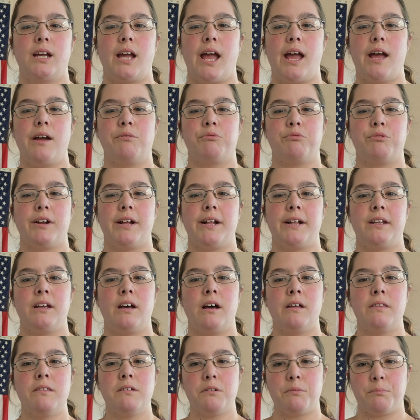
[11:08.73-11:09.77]
have read
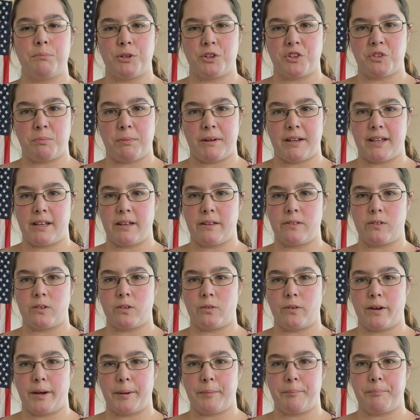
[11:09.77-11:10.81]
other books by Heather
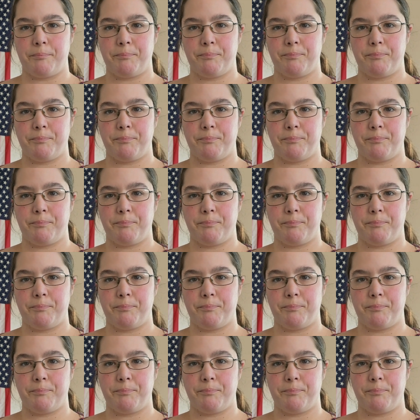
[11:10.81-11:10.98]
Graham,